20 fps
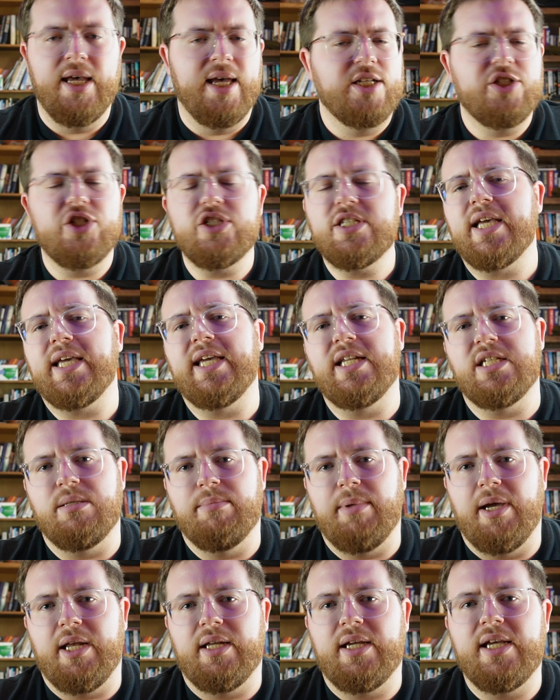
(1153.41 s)
Just like
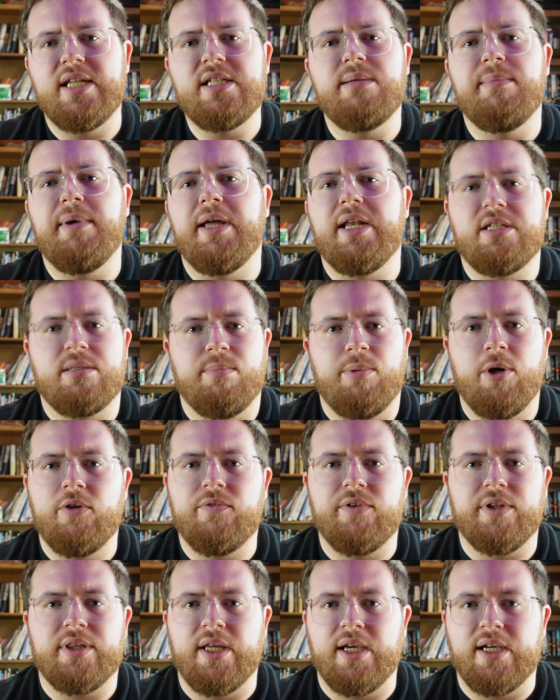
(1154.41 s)
intubating. Intubating is a
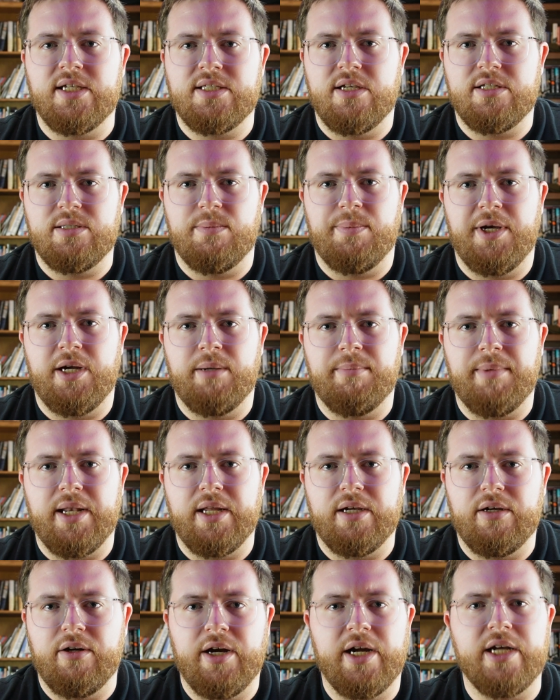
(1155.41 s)
perfect thing because I was a
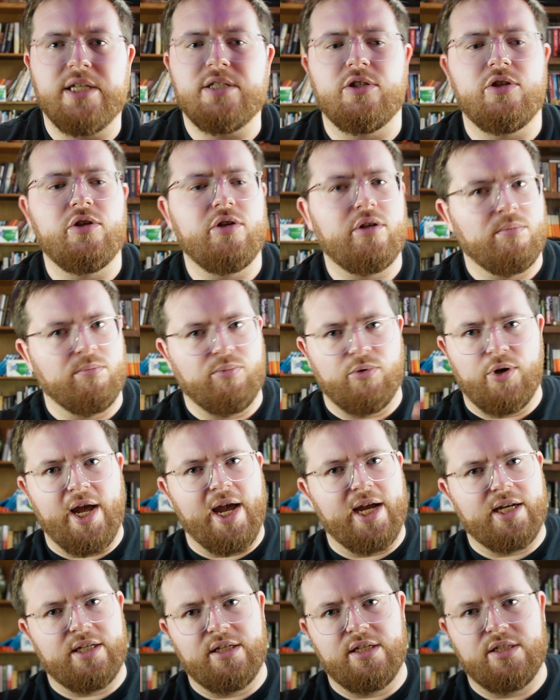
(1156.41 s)
paramedic, all right? So you can
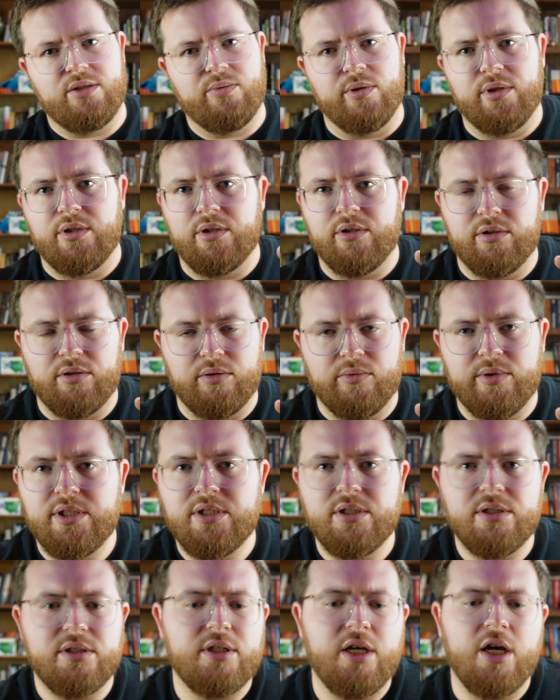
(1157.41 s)
practice with your
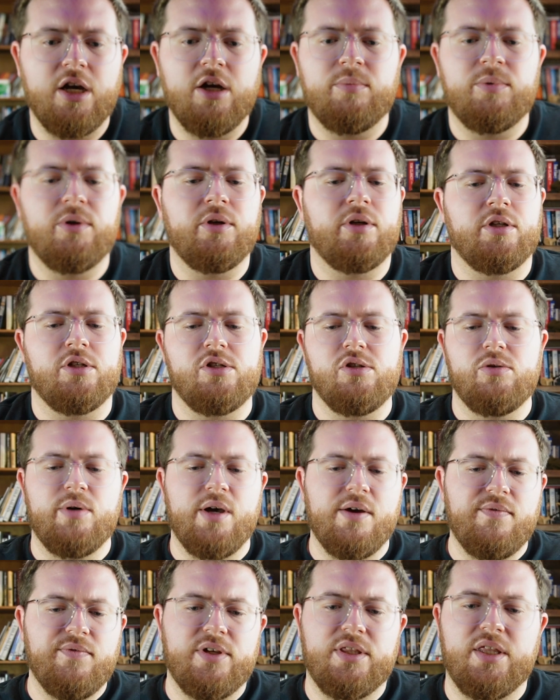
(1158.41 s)
laryngoscope. You can do
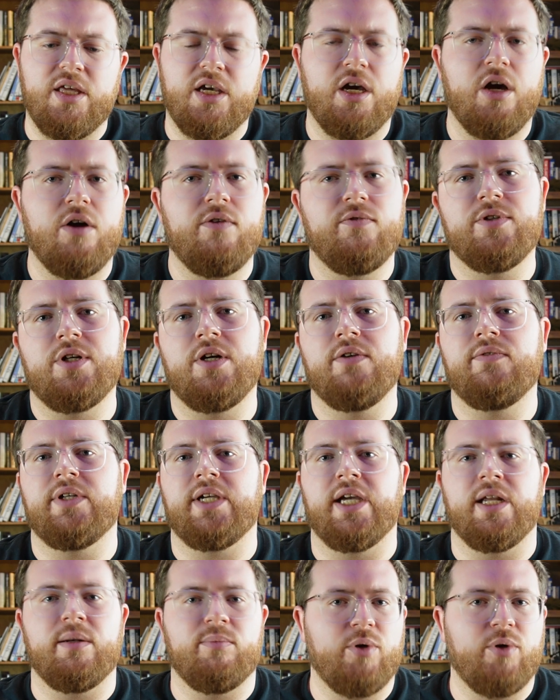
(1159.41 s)
everything over and over again.